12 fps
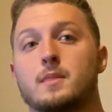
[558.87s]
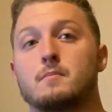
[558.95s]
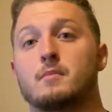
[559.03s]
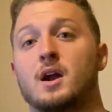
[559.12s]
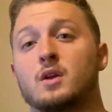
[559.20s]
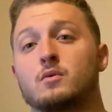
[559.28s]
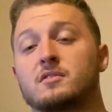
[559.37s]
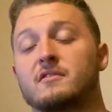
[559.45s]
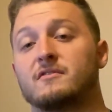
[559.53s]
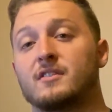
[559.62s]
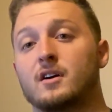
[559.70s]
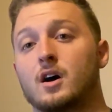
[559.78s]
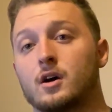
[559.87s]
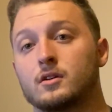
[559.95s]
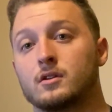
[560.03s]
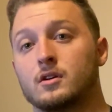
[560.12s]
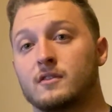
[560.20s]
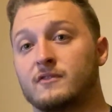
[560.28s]
money with
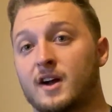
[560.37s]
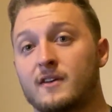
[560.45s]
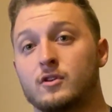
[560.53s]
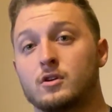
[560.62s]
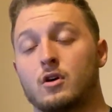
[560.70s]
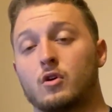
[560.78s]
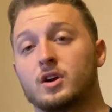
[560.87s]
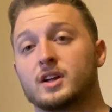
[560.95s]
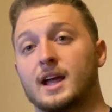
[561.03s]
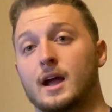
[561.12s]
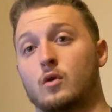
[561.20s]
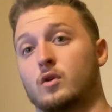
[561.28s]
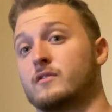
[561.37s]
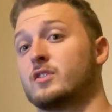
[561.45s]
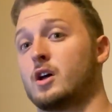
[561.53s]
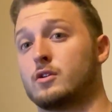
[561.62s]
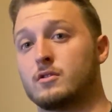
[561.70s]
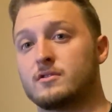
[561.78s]
under a $500 account or
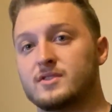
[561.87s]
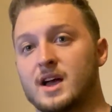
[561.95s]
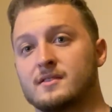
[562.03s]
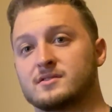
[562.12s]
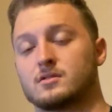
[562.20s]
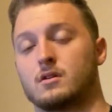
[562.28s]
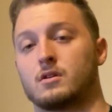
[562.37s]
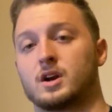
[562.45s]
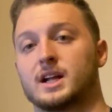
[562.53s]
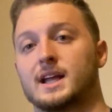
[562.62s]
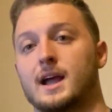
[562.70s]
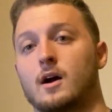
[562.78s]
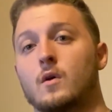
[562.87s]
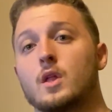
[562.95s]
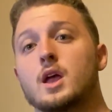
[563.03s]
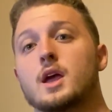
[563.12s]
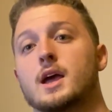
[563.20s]
even under a $1,000 account